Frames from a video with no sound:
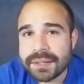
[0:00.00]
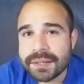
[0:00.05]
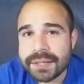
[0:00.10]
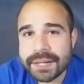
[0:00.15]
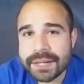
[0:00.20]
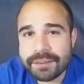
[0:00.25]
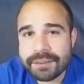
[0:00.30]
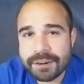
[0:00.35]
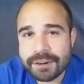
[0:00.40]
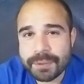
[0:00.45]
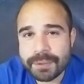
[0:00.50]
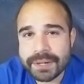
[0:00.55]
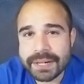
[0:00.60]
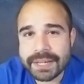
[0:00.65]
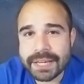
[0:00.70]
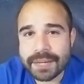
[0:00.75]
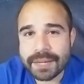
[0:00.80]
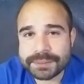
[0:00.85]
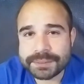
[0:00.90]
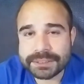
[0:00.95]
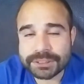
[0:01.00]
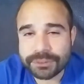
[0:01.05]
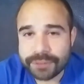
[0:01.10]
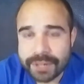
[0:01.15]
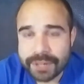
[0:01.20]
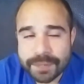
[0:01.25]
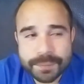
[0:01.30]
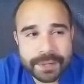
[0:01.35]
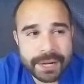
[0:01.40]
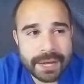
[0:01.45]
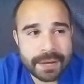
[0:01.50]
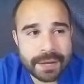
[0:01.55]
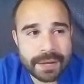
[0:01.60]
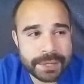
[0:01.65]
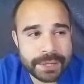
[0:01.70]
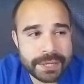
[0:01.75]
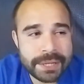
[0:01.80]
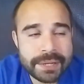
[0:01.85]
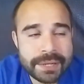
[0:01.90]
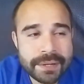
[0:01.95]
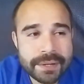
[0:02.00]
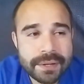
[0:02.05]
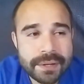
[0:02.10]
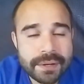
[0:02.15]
You know, everybody kept screaming at me